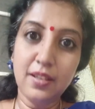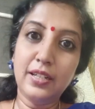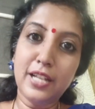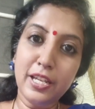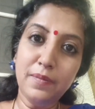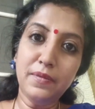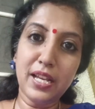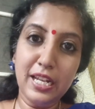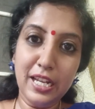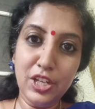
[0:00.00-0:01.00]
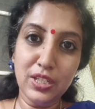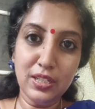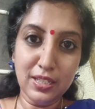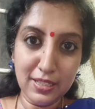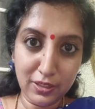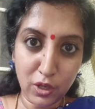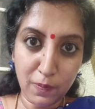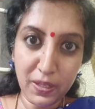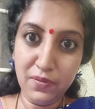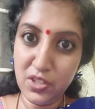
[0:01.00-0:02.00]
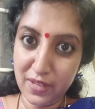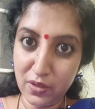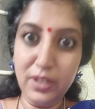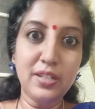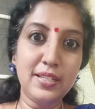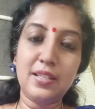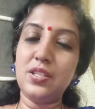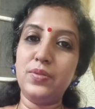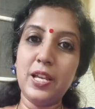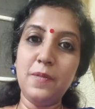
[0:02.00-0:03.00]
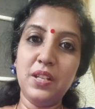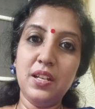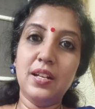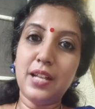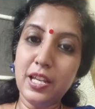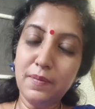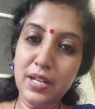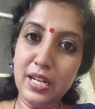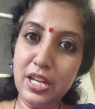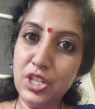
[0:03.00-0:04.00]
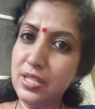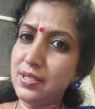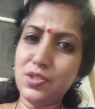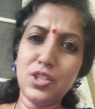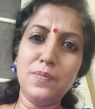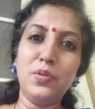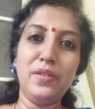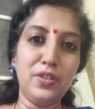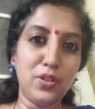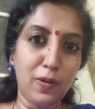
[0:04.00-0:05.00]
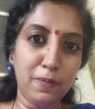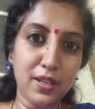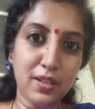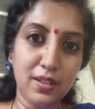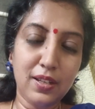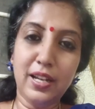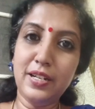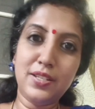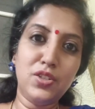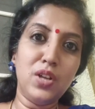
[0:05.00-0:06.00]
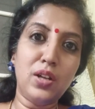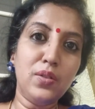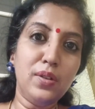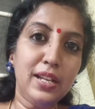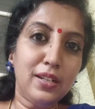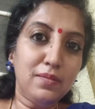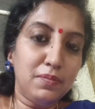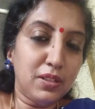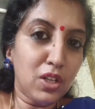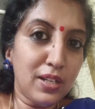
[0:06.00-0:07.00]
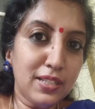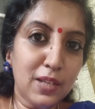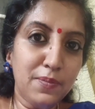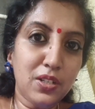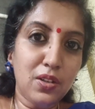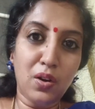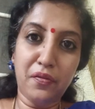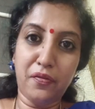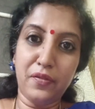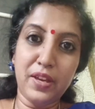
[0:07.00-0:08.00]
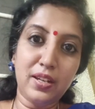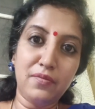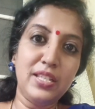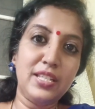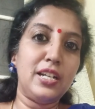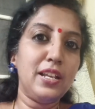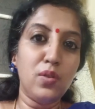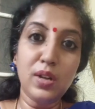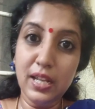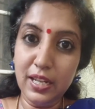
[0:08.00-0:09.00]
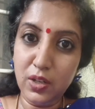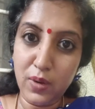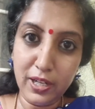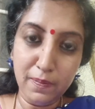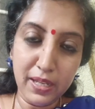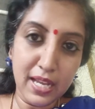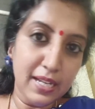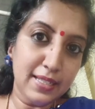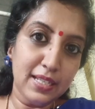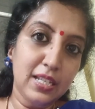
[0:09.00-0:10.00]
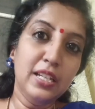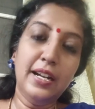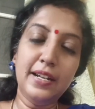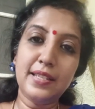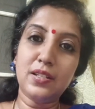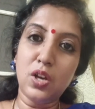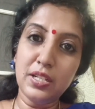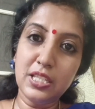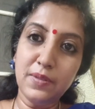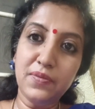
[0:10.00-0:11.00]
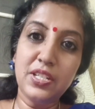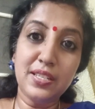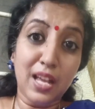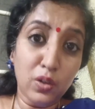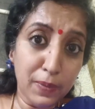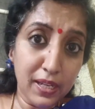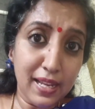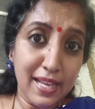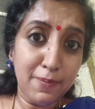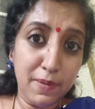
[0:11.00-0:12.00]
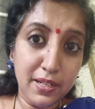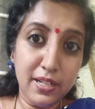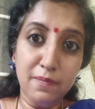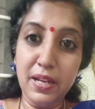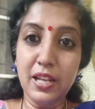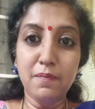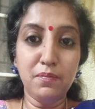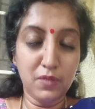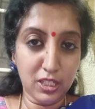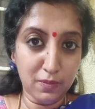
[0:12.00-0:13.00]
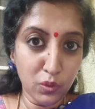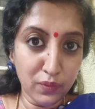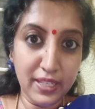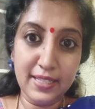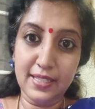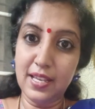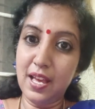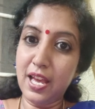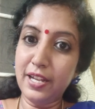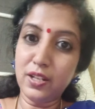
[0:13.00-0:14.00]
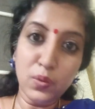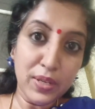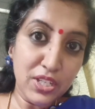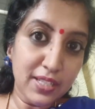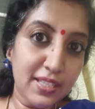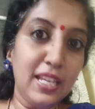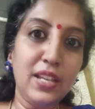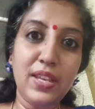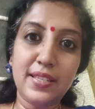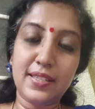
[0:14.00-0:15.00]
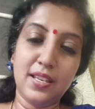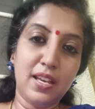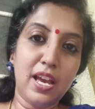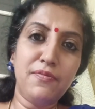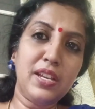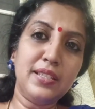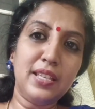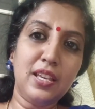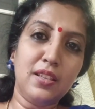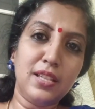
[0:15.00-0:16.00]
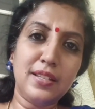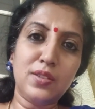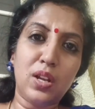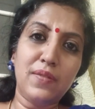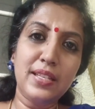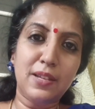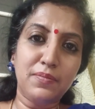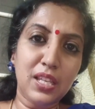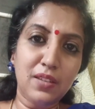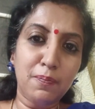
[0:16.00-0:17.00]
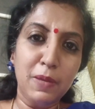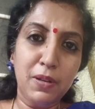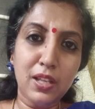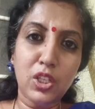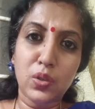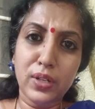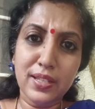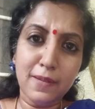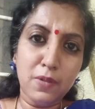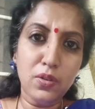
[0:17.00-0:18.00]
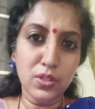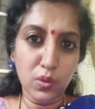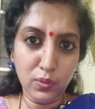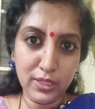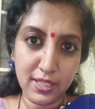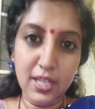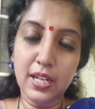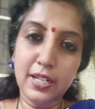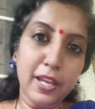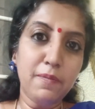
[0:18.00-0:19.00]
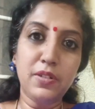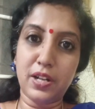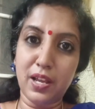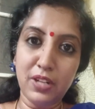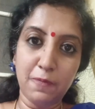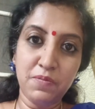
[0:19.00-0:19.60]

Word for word: Time dilation is the topic which we are going to discuss today. Time dilation is such a beautiful topic. It is not only a concept of where we study only in quantum mechanics. It is a concept which is now being experimented in many uh, movies and Avengers series. And we can see there is always something people are curious about to know this time travel.